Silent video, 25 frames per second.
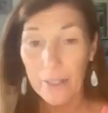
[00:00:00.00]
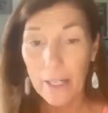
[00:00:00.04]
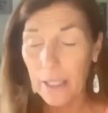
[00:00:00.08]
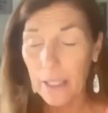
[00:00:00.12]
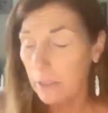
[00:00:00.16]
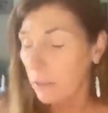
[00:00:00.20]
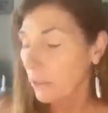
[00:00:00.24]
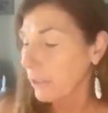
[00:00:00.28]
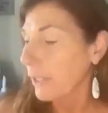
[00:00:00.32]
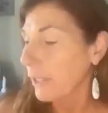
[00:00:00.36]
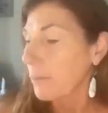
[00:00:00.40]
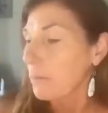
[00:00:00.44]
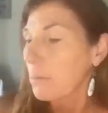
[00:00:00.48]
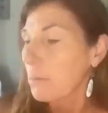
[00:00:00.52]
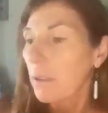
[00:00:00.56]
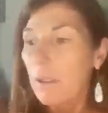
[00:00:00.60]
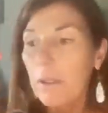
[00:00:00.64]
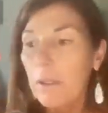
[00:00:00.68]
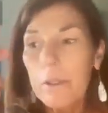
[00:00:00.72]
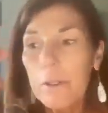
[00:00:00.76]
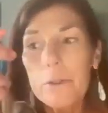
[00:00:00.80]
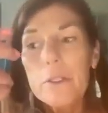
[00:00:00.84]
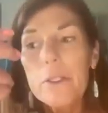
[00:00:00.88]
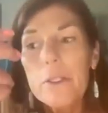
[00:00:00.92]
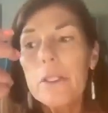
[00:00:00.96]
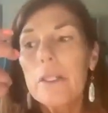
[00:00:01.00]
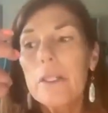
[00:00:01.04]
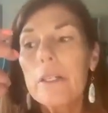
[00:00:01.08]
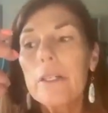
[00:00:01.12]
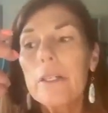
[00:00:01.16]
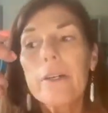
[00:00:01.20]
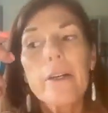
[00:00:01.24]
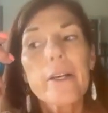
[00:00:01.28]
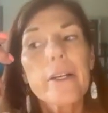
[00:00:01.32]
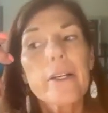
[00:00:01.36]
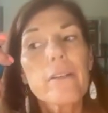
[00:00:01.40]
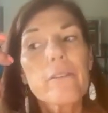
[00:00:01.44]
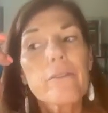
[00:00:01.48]
to look up close here.
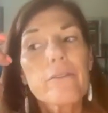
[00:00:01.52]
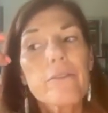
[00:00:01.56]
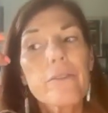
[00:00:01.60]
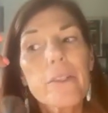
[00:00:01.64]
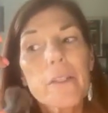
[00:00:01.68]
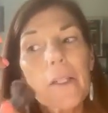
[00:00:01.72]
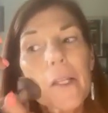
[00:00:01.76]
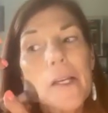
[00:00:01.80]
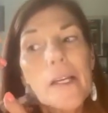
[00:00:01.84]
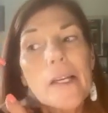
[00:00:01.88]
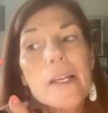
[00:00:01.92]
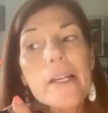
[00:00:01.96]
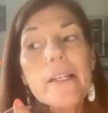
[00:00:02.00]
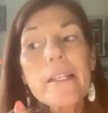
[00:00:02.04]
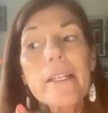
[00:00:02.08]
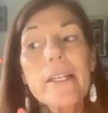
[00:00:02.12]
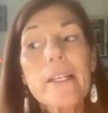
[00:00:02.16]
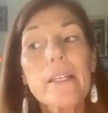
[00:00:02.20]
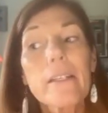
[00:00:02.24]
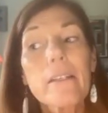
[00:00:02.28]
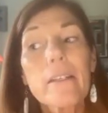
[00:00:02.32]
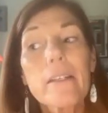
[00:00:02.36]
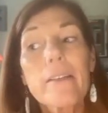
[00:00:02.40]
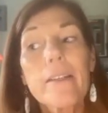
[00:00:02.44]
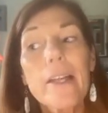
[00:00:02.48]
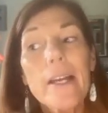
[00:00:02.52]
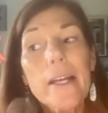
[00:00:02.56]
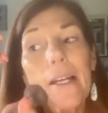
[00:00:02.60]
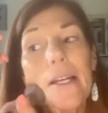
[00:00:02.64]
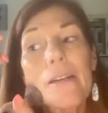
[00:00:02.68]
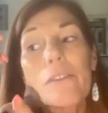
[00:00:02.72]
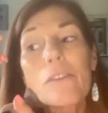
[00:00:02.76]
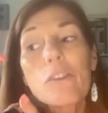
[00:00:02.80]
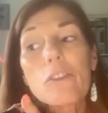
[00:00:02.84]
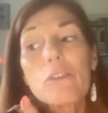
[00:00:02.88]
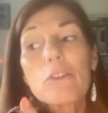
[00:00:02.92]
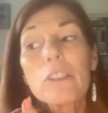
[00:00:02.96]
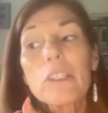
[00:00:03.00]
I don't feel like I need, no, that
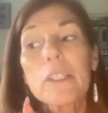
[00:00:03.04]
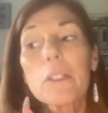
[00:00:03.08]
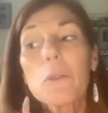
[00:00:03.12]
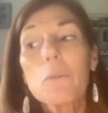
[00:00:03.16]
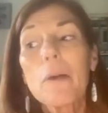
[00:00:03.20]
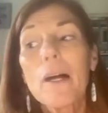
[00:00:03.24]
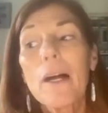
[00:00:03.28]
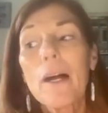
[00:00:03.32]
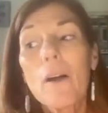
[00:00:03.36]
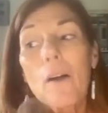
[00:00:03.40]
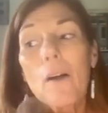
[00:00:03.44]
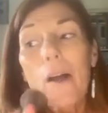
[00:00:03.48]
covered really well.